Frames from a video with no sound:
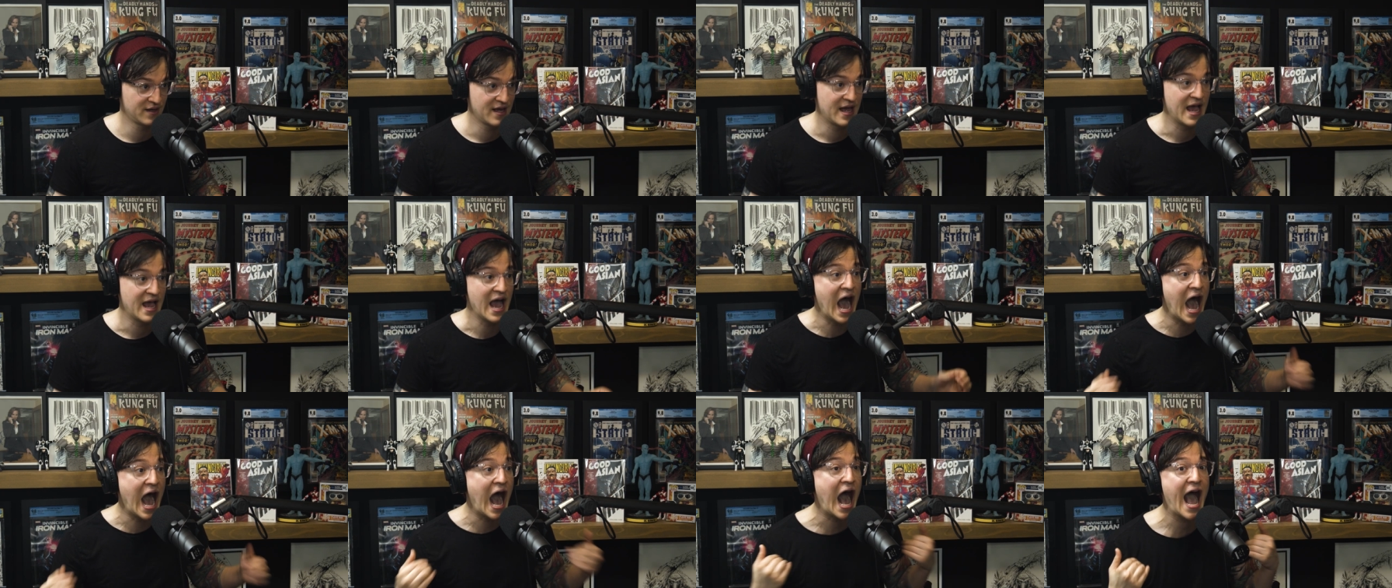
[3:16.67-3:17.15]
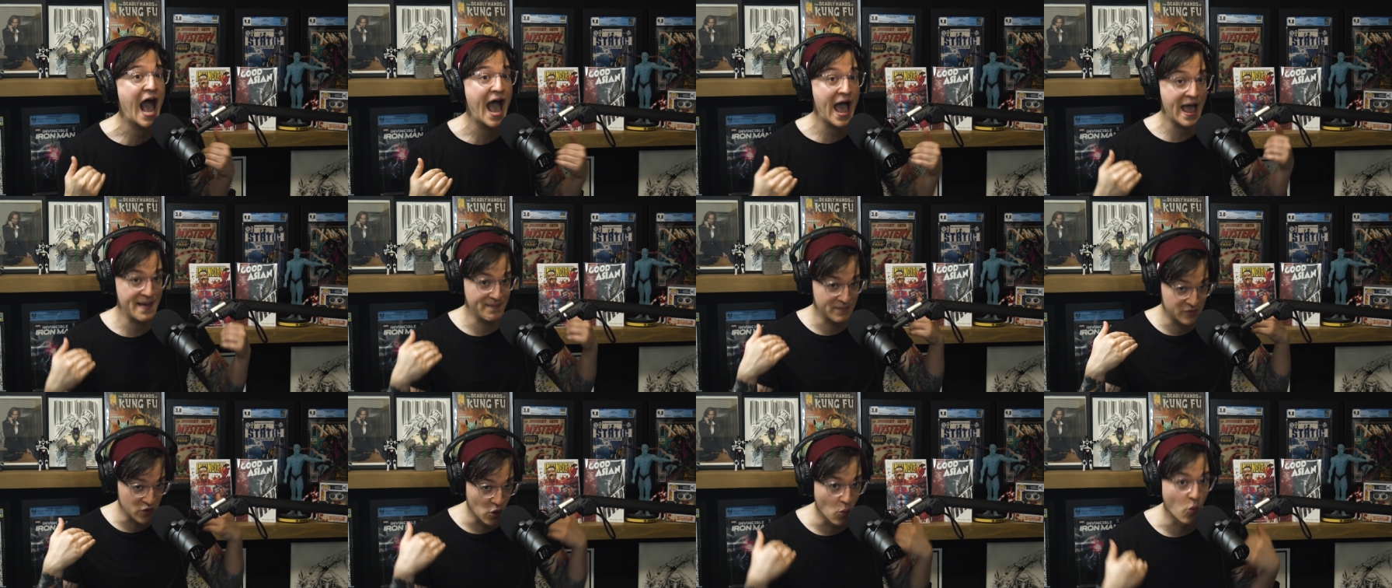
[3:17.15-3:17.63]

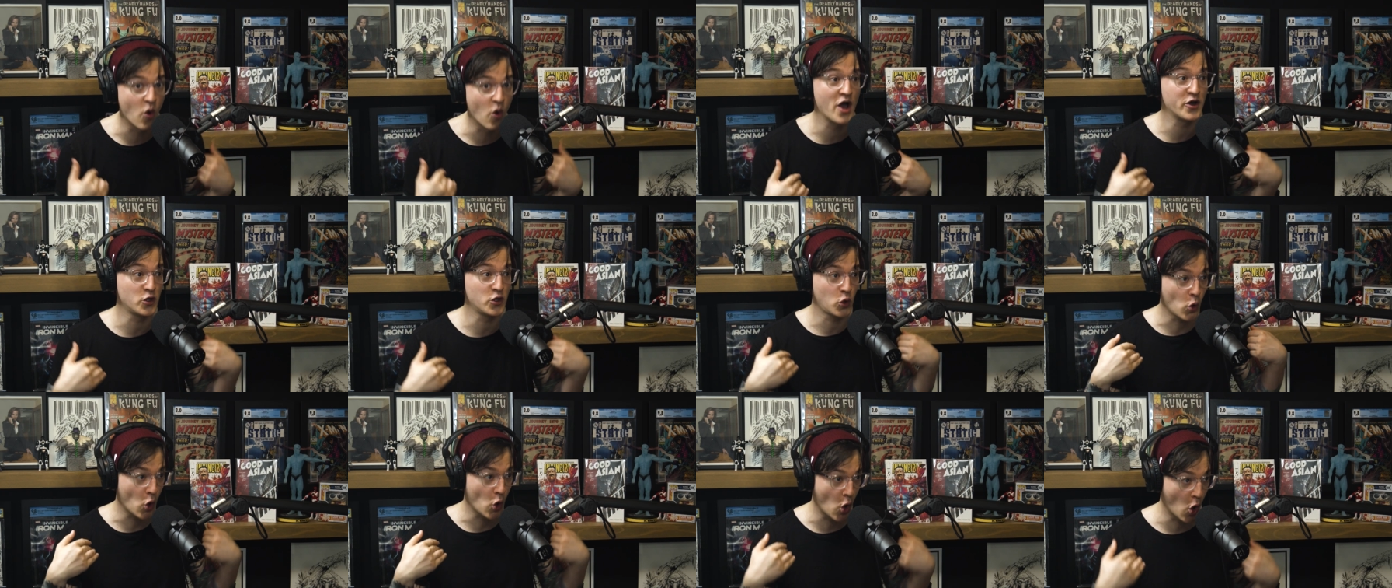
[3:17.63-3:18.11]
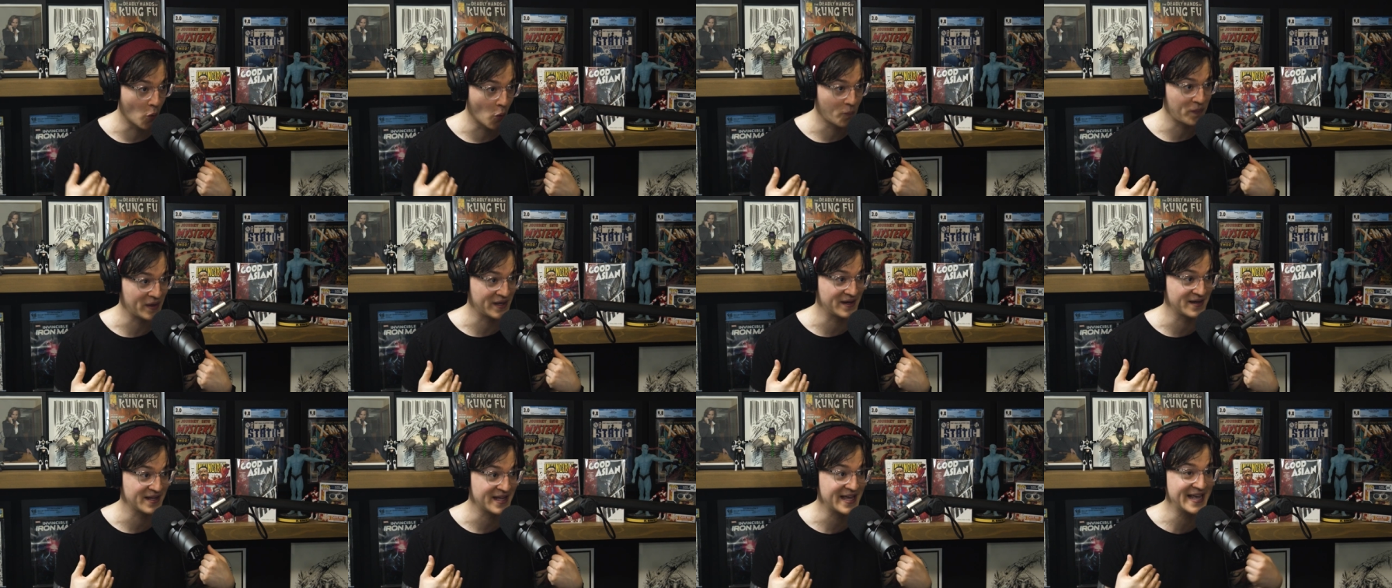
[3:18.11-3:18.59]
I'm the one who
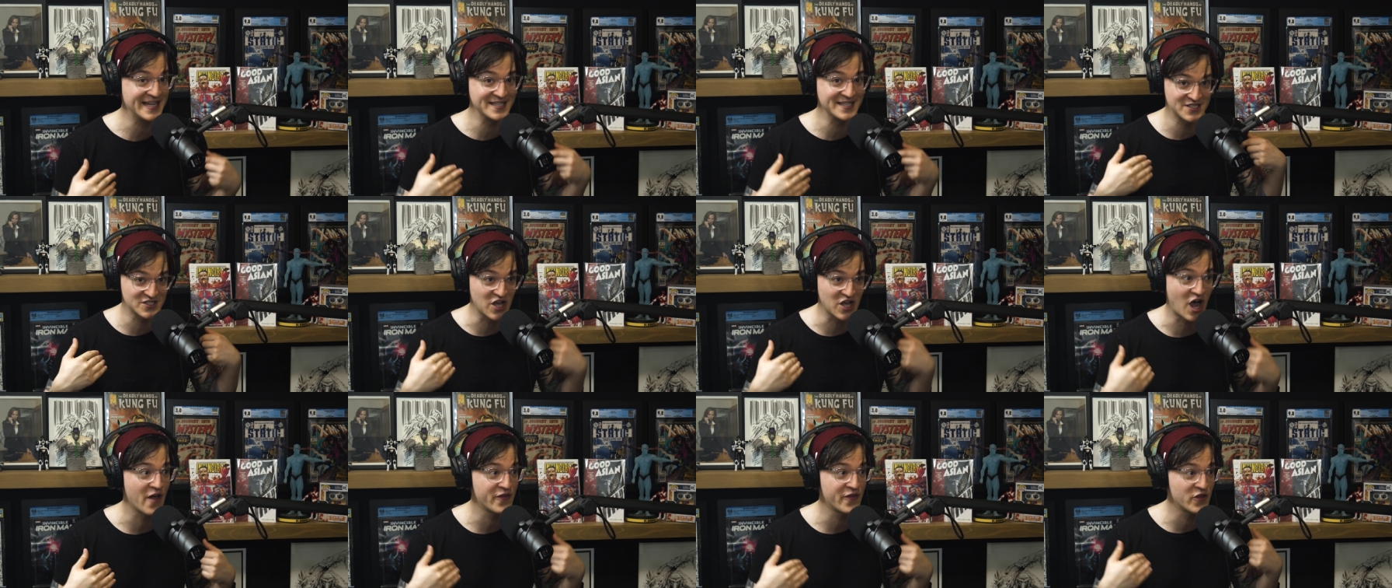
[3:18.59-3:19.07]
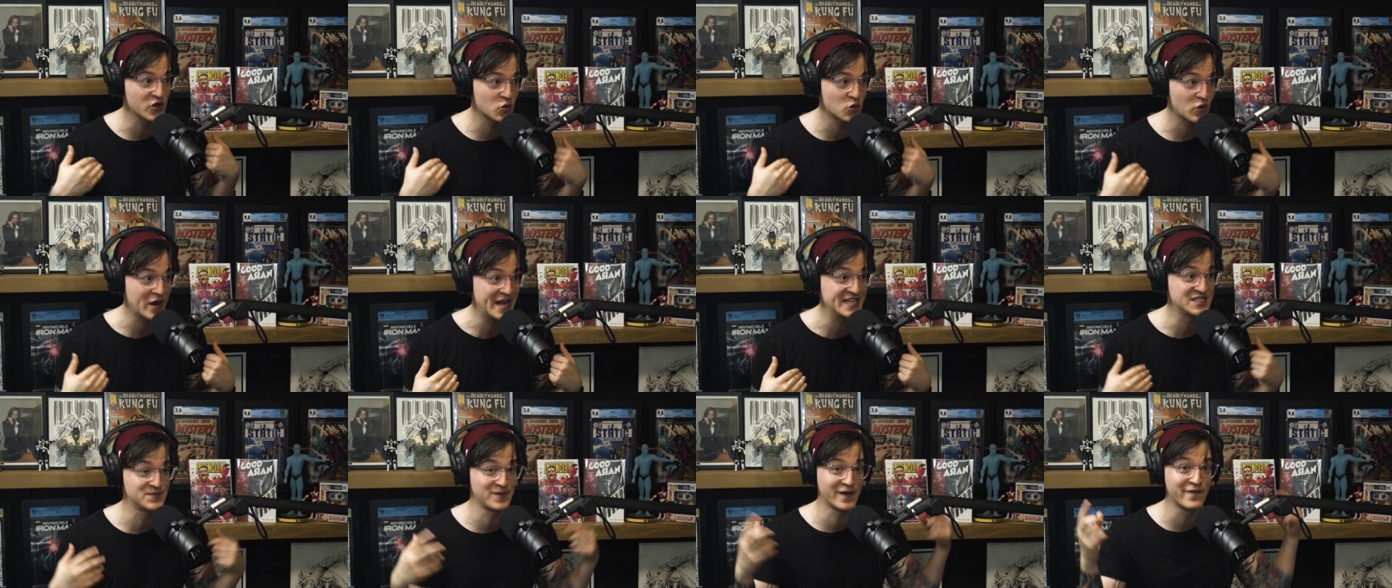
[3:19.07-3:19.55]
opened and saw the
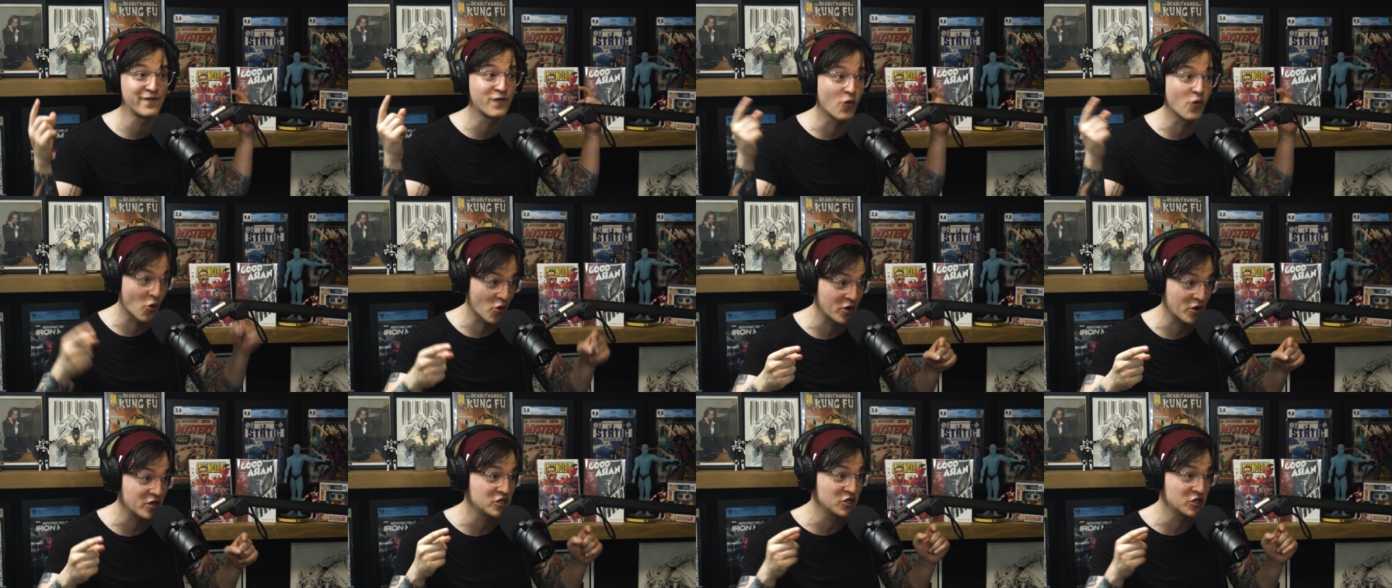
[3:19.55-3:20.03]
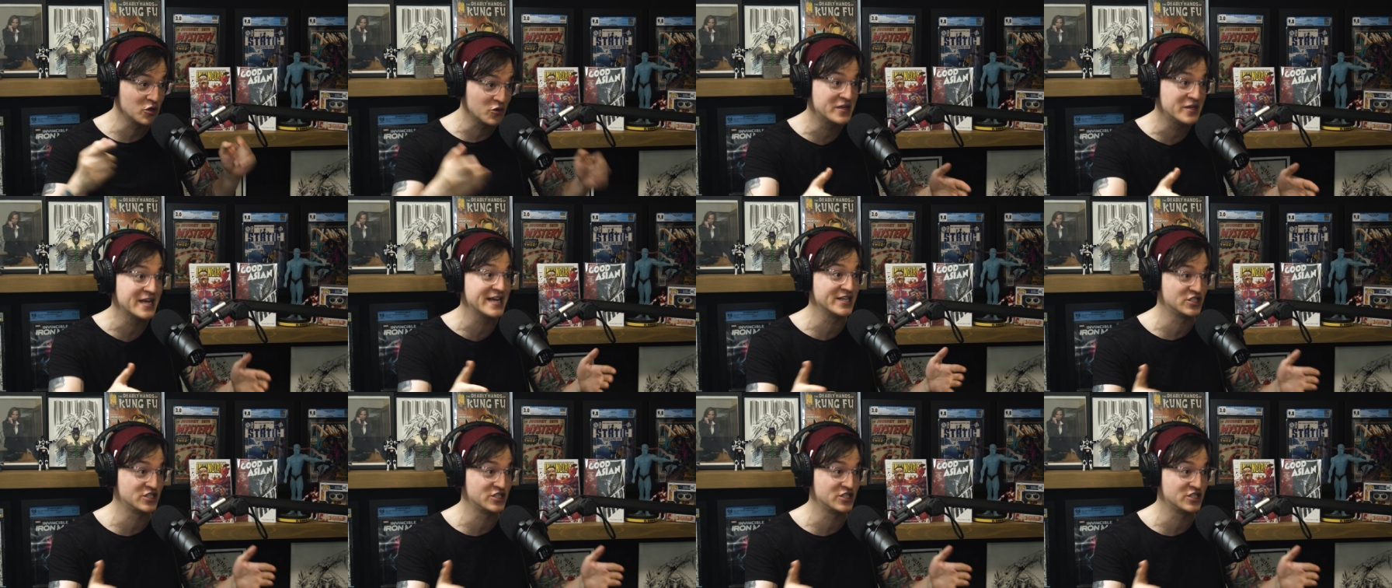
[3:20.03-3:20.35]
grades before you did,